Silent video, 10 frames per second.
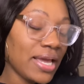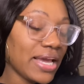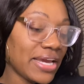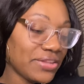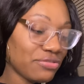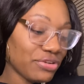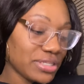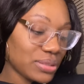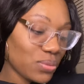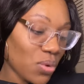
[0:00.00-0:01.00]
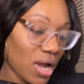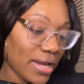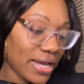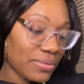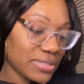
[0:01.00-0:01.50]
And the reason why
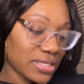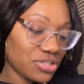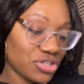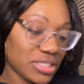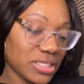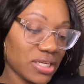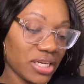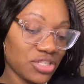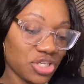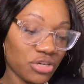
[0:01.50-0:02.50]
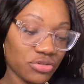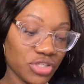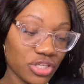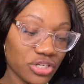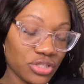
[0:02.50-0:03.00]
I was interested in general
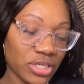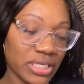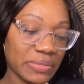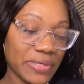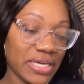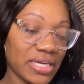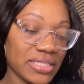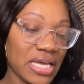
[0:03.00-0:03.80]
surgery is because